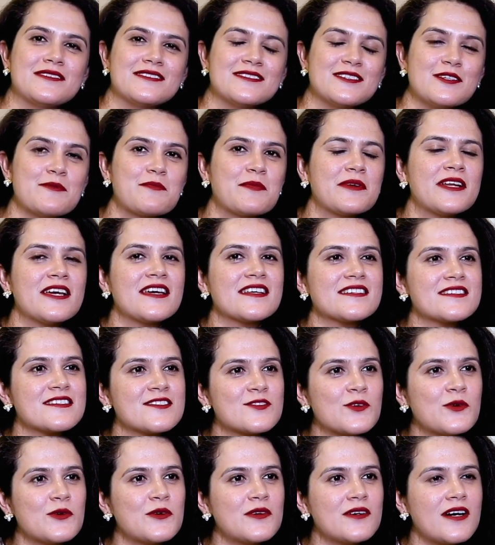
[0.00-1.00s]
the
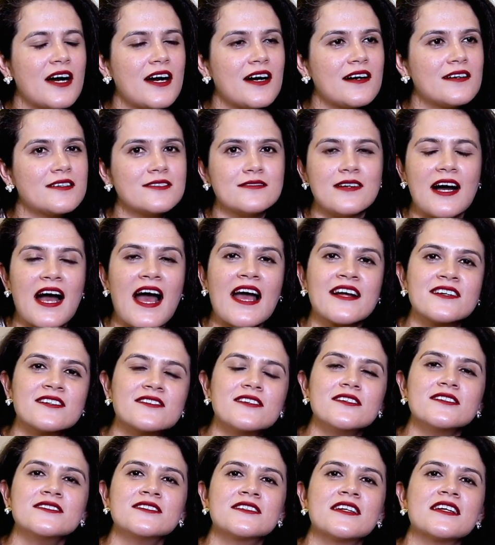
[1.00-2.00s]
place, so
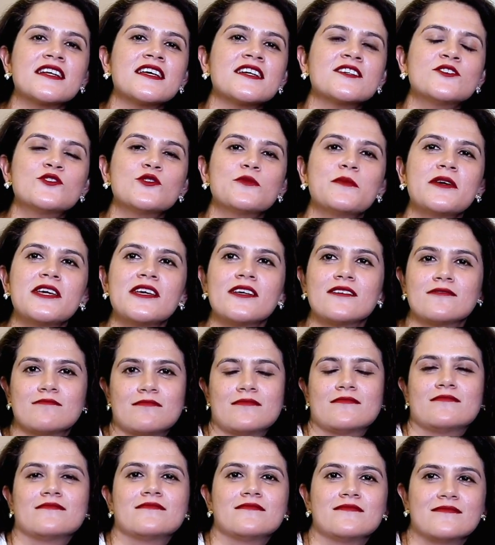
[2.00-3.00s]
actors connect to me
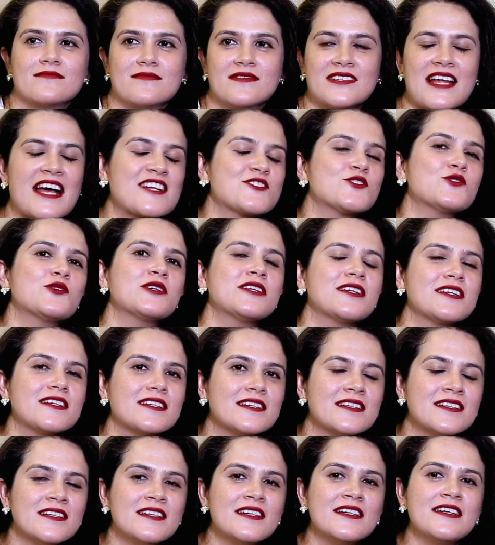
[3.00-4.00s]

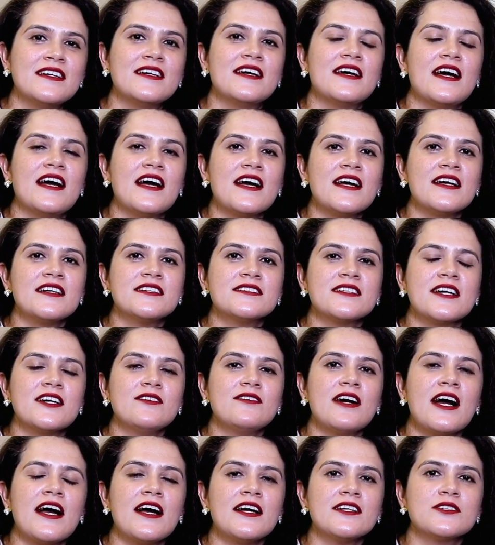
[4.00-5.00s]
naturally, and
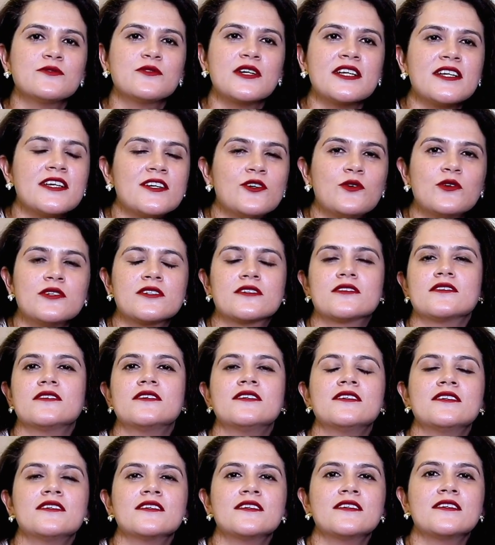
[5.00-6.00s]
I've had very good
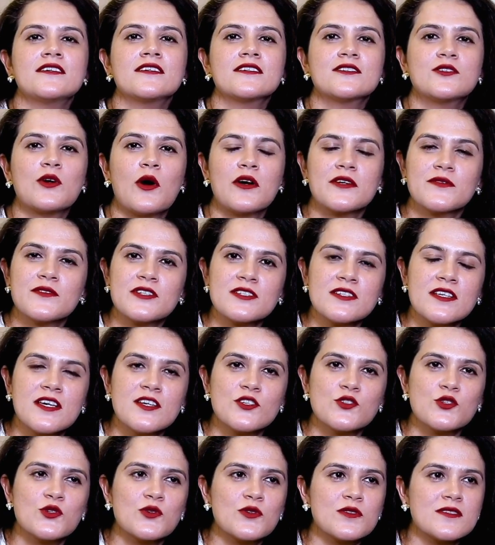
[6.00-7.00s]

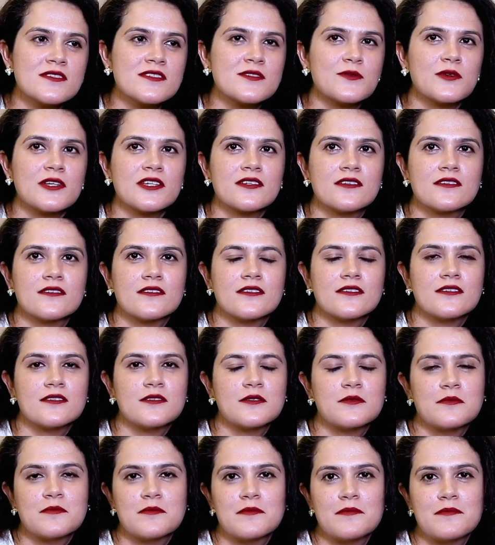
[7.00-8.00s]
conversations with
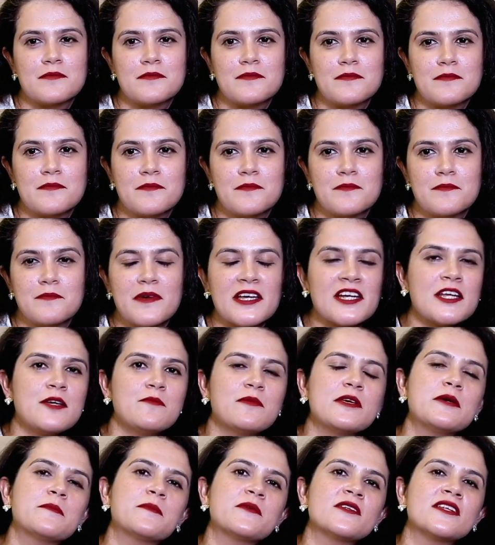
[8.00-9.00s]

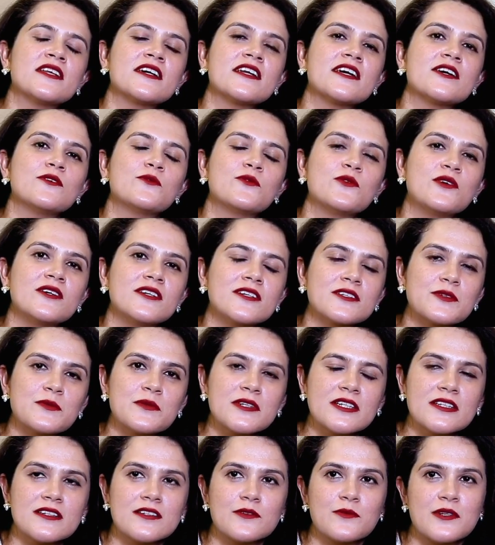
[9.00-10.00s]
many people that I worked
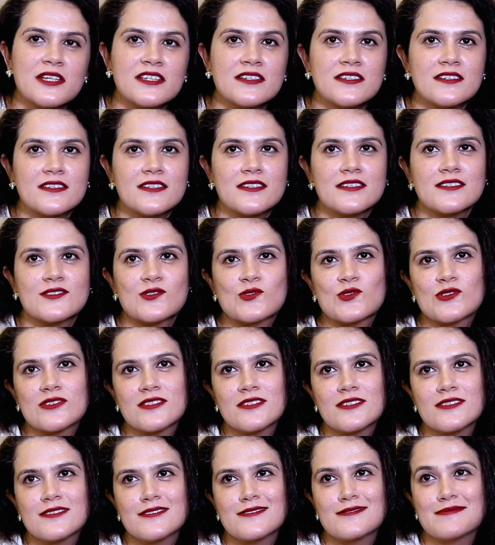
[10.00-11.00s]
with, whether
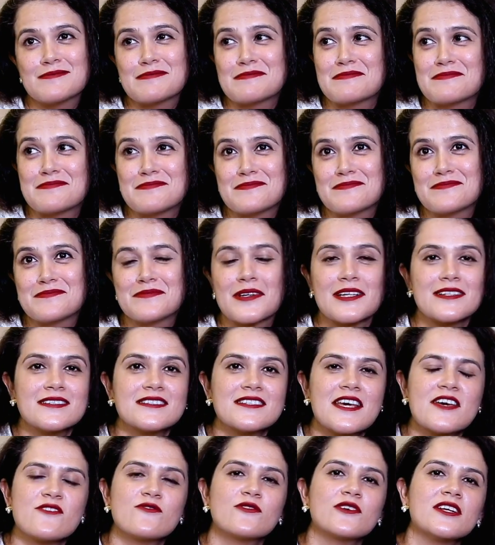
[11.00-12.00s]
it's
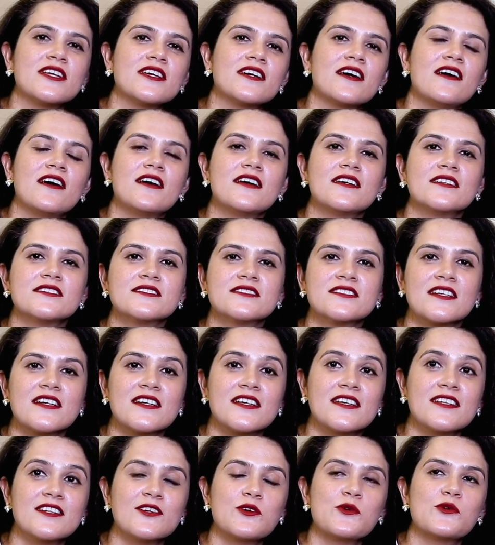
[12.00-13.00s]
Saif Ali Khan,
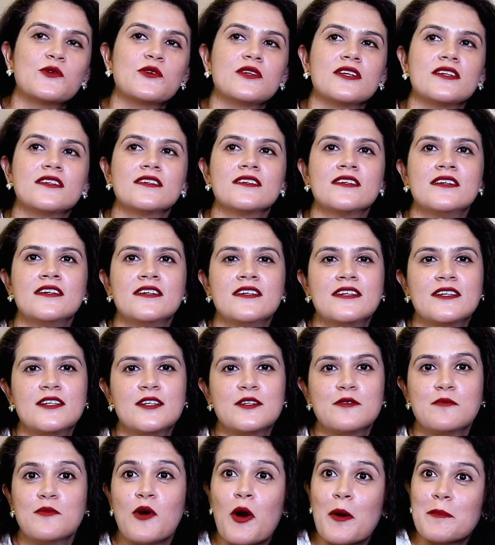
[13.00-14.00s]
Sunny Deol,
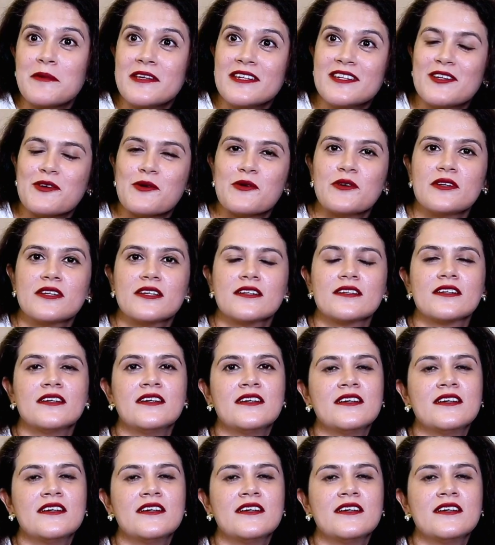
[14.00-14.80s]
Bobby Deol,